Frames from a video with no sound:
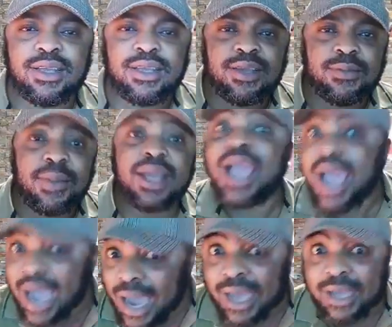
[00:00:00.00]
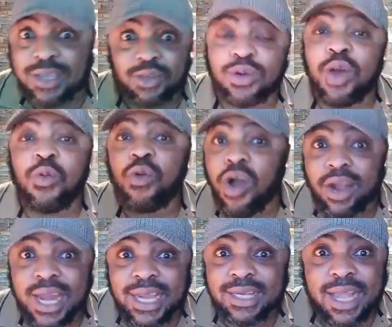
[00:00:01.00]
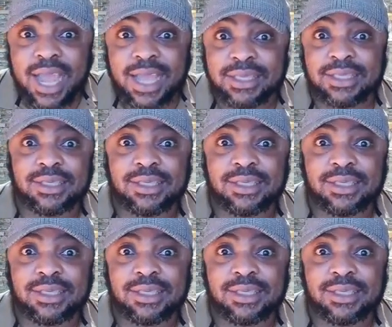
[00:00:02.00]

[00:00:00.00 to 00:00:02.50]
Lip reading: My guy, it will not work like that.